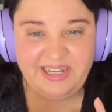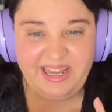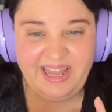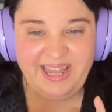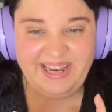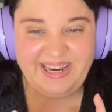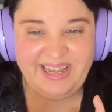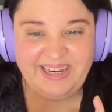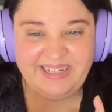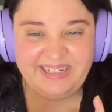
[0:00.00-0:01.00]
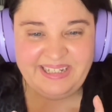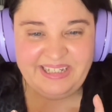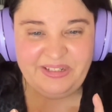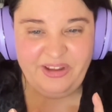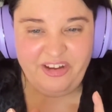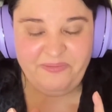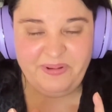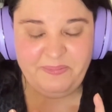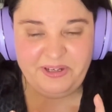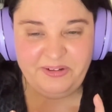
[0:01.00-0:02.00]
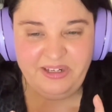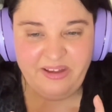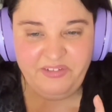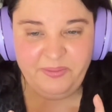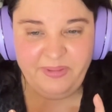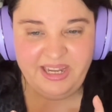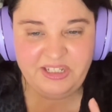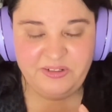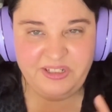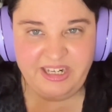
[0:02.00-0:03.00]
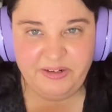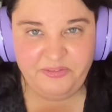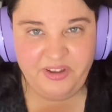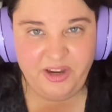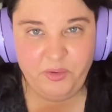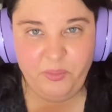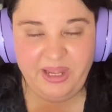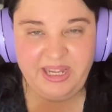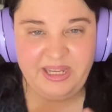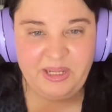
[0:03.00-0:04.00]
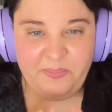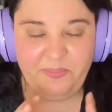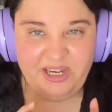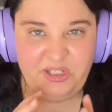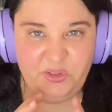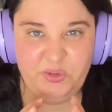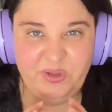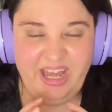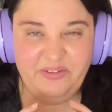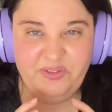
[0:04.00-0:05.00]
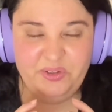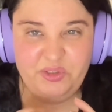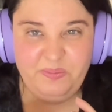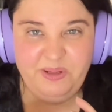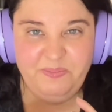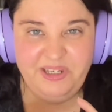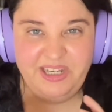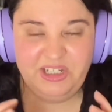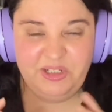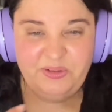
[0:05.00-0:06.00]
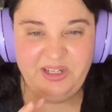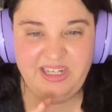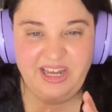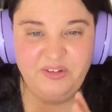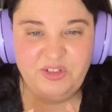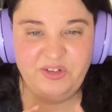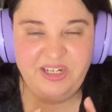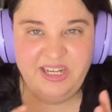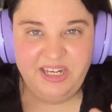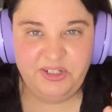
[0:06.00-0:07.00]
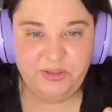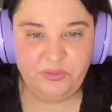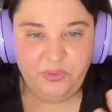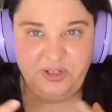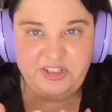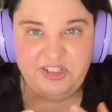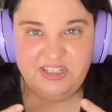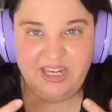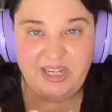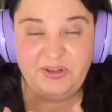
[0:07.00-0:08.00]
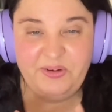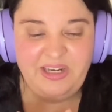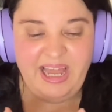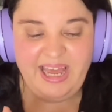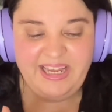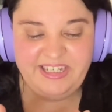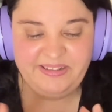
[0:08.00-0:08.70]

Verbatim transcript: and then you have people you never met so they are far away but you do have those people that you encounter and then your worlds just like collide